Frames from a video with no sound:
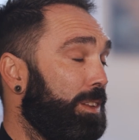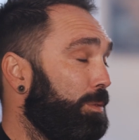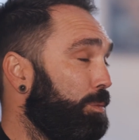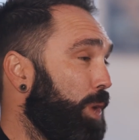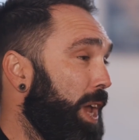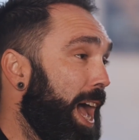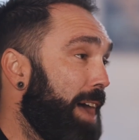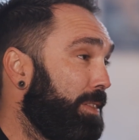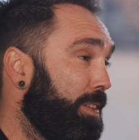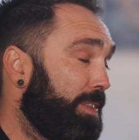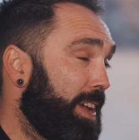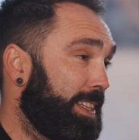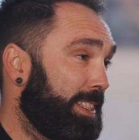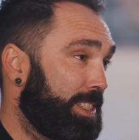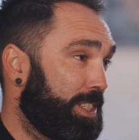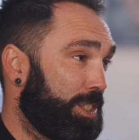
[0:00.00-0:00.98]
We have
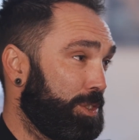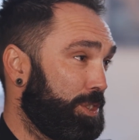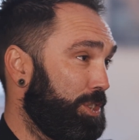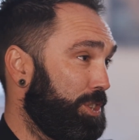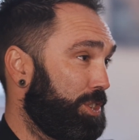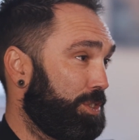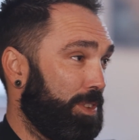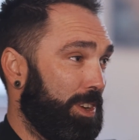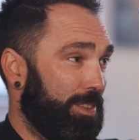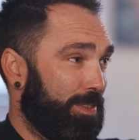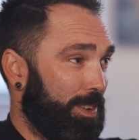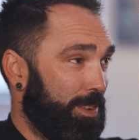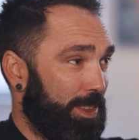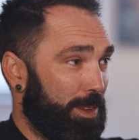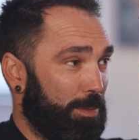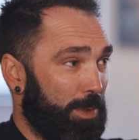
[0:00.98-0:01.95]
events such as street
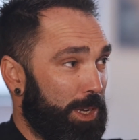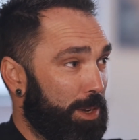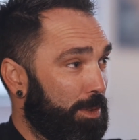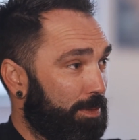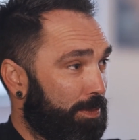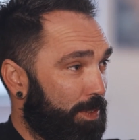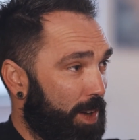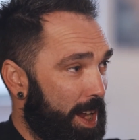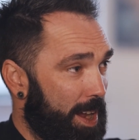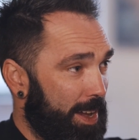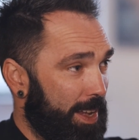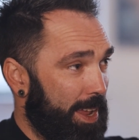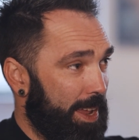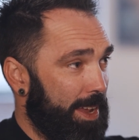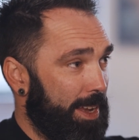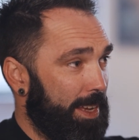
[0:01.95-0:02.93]
food that we do on
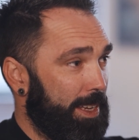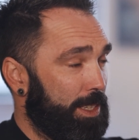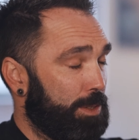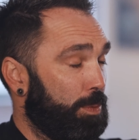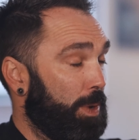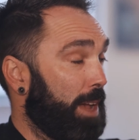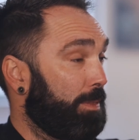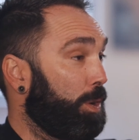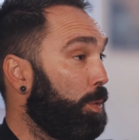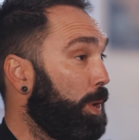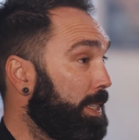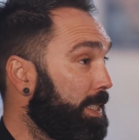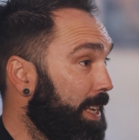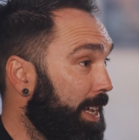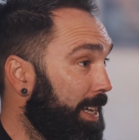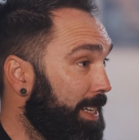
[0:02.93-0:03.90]
Fridays, we have
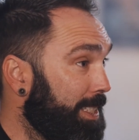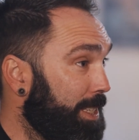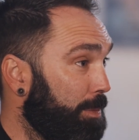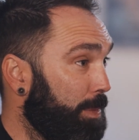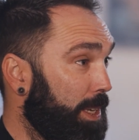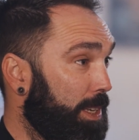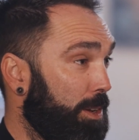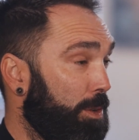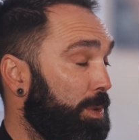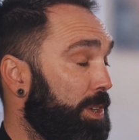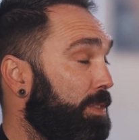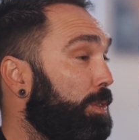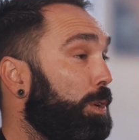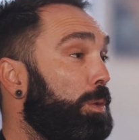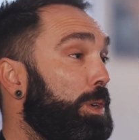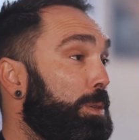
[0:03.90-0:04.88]
quiz nights that we do, which
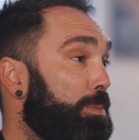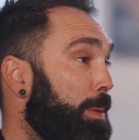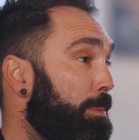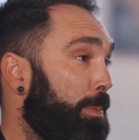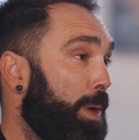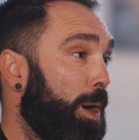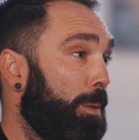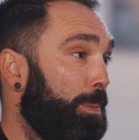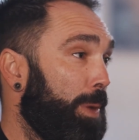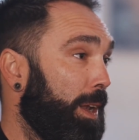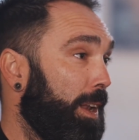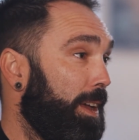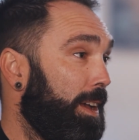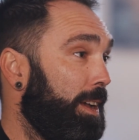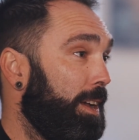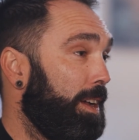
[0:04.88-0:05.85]
have always been
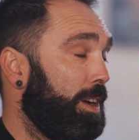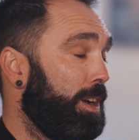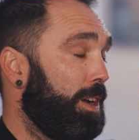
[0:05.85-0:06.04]
popular.